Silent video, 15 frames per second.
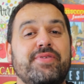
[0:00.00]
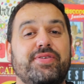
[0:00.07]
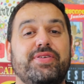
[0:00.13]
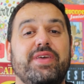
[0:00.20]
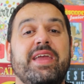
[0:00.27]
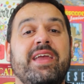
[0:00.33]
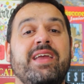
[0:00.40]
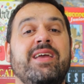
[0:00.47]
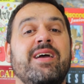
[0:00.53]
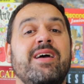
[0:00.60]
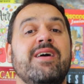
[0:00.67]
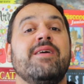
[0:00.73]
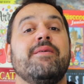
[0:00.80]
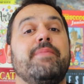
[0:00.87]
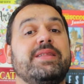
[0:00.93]
thing,
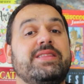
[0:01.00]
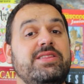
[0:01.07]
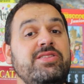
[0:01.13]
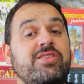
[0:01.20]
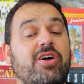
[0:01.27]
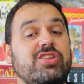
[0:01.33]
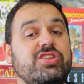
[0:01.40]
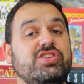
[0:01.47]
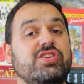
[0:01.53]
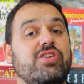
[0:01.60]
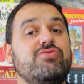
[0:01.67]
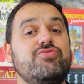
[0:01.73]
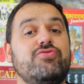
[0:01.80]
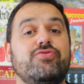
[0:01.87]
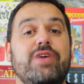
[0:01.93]
but not
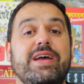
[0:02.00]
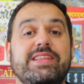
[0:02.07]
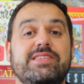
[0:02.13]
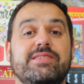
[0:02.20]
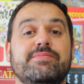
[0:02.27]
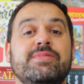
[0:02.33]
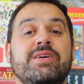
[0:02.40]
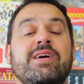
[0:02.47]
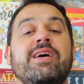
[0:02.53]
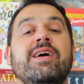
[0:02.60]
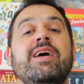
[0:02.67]
so random,